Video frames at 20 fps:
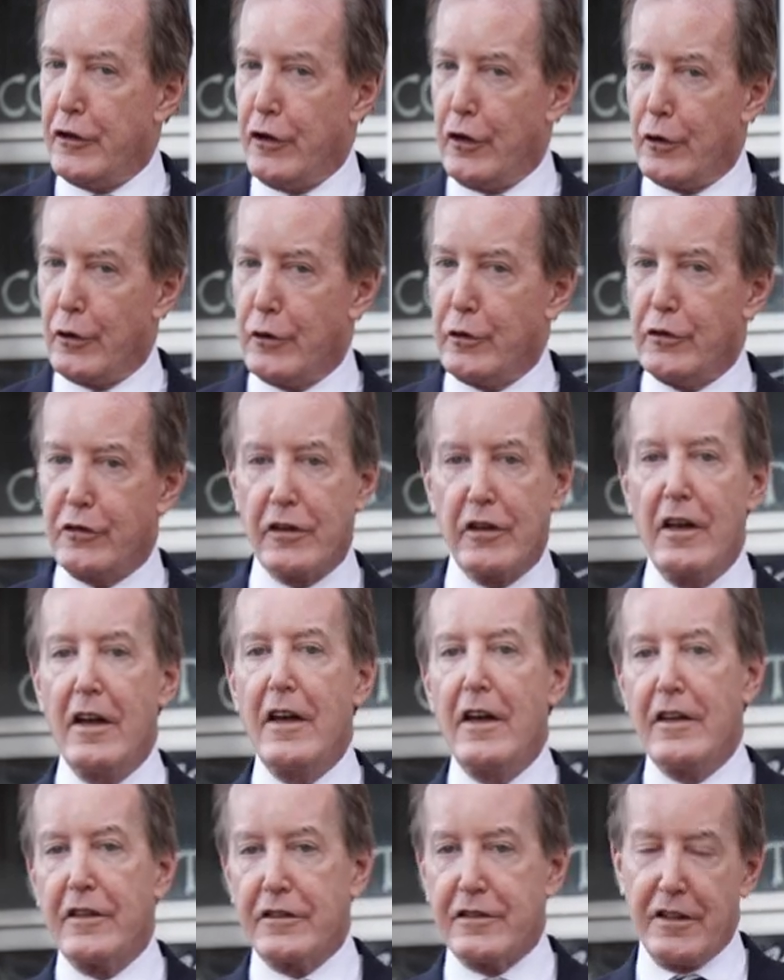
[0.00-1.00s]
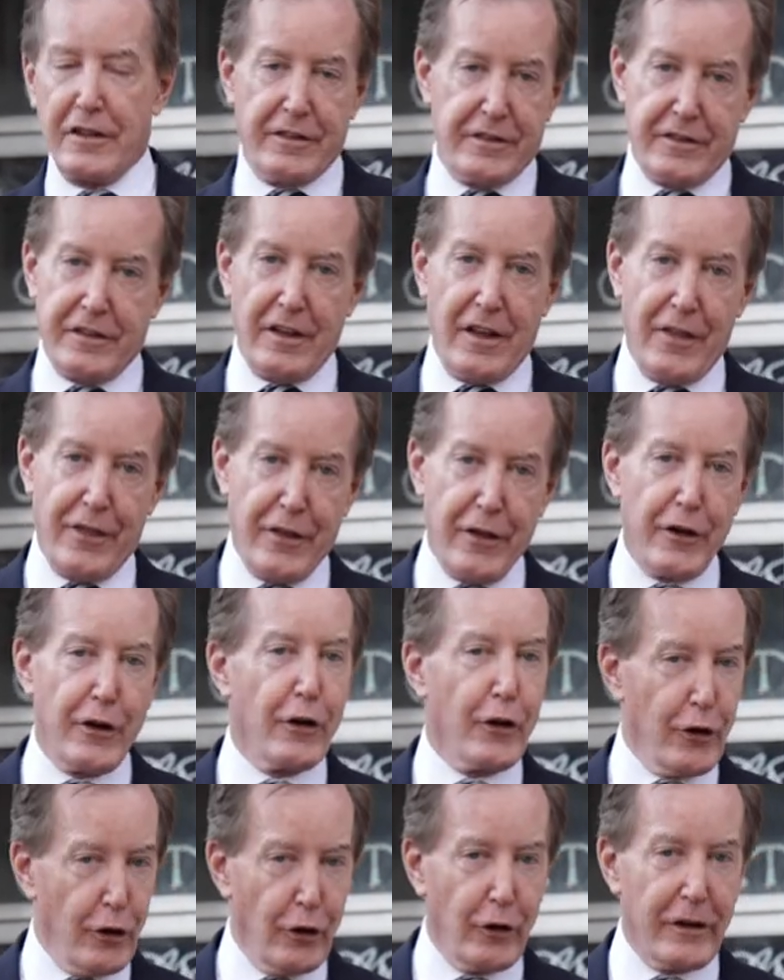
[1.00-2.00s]
used since the
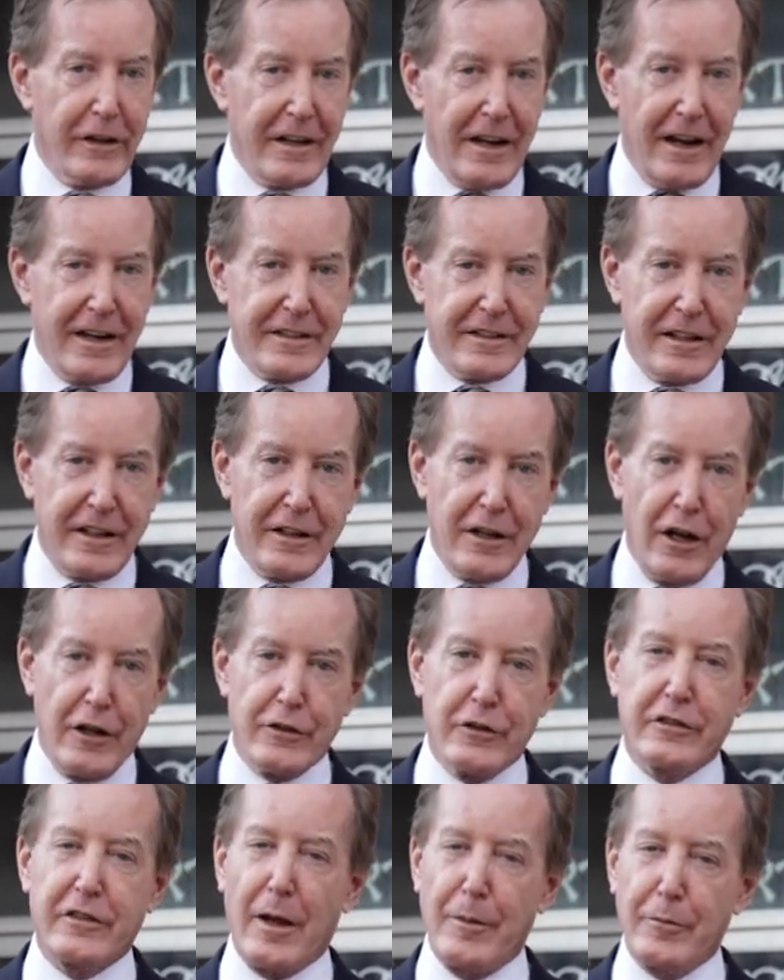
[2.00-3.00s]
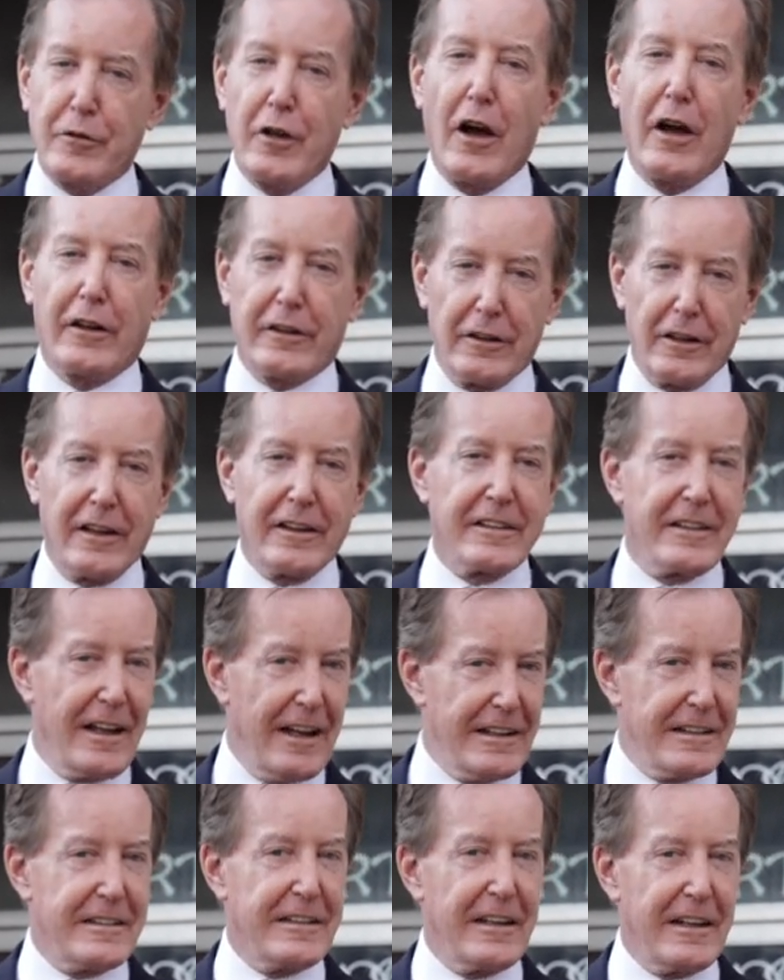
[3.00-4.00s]
early 1900s. I'm talking like
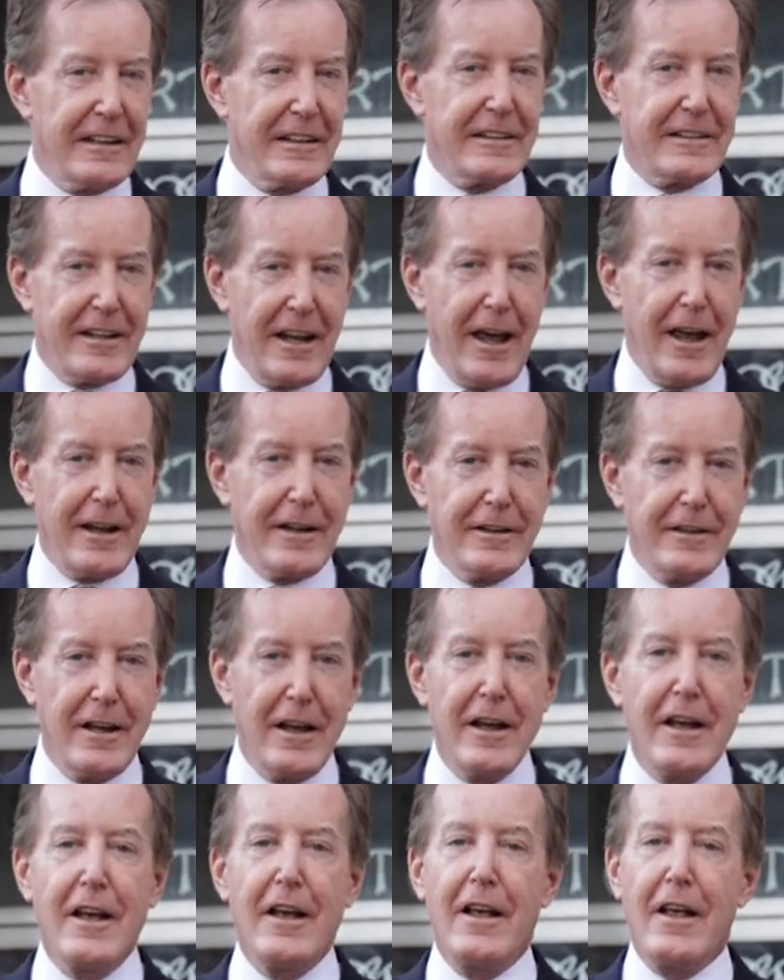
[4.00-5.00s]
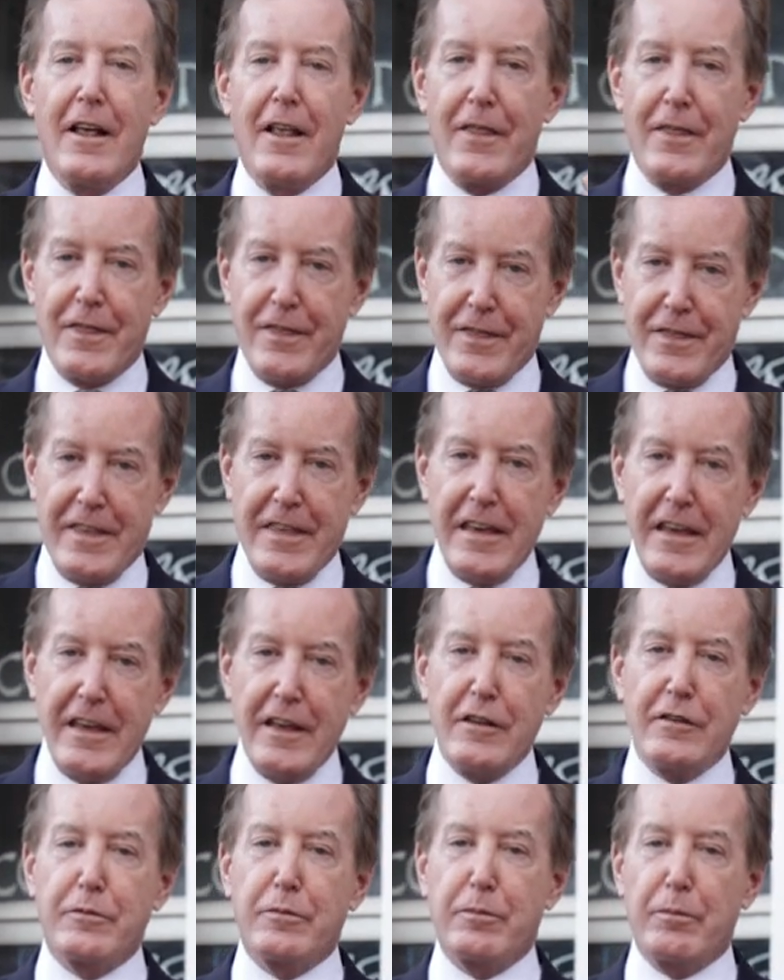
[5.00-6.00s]
1910.
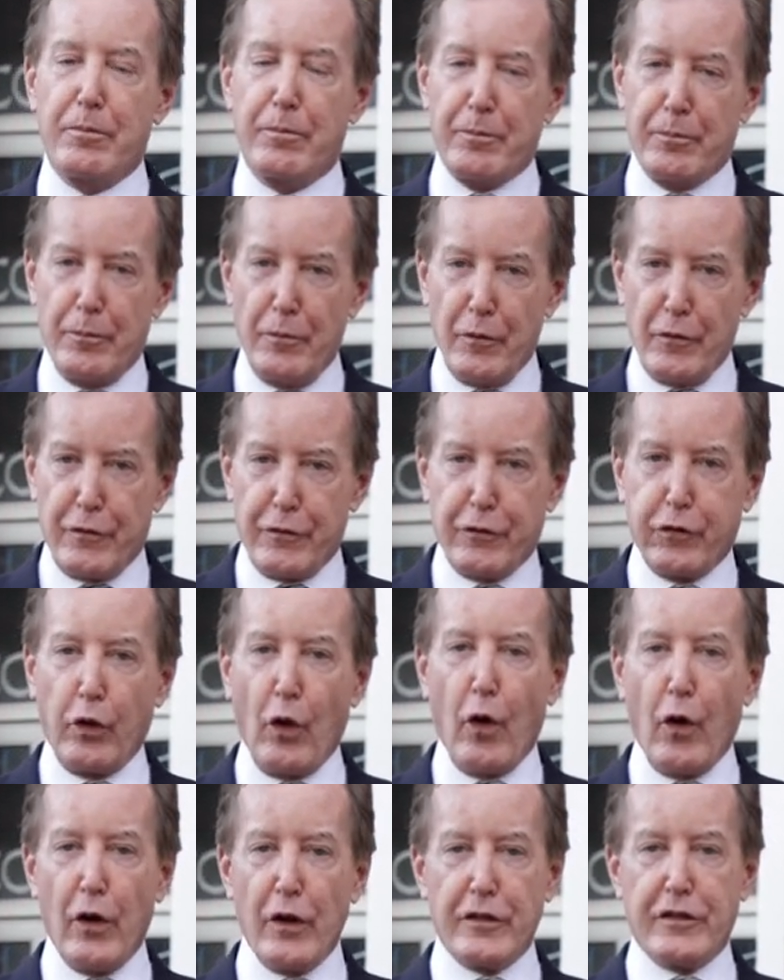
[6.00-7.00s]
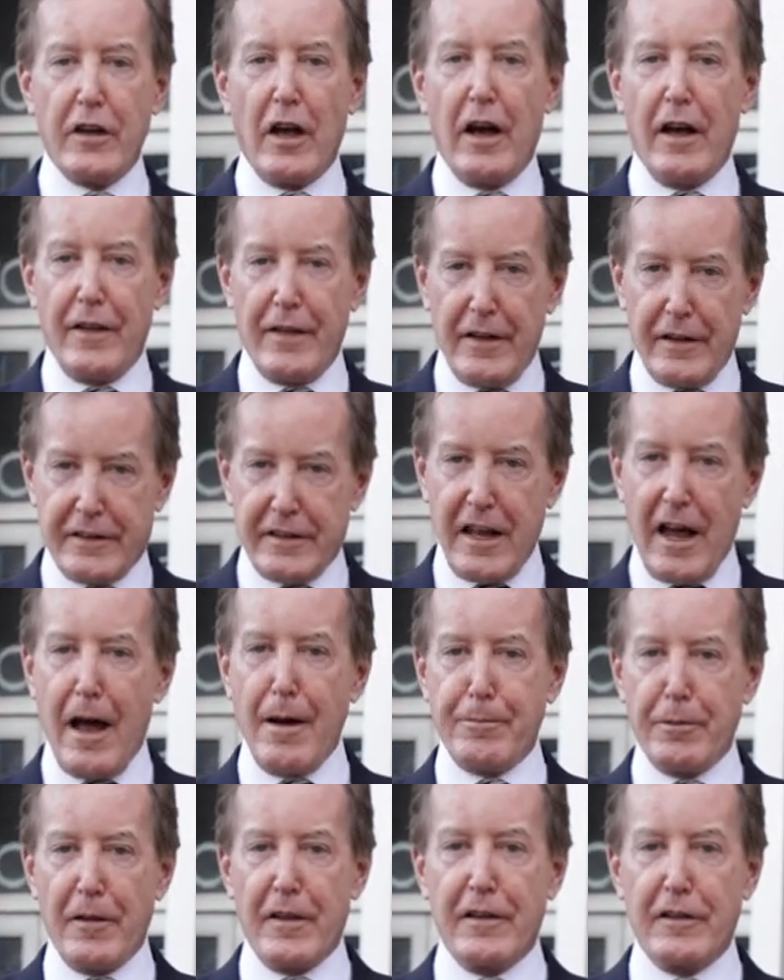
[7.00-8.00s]
These floors on the
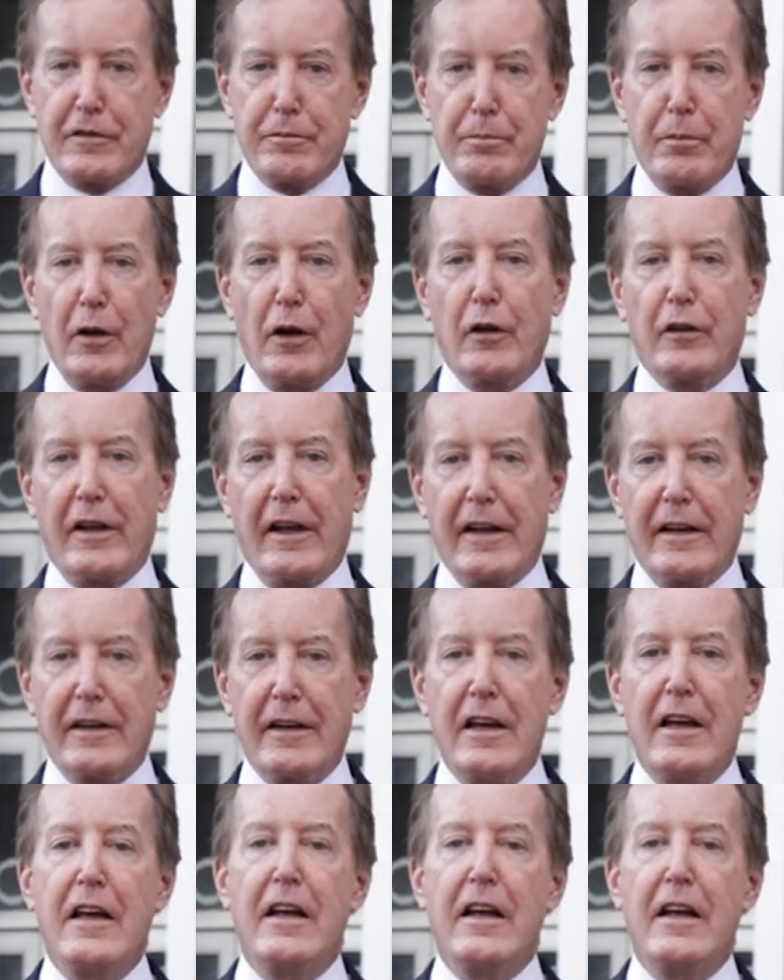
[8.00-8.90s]
top of this building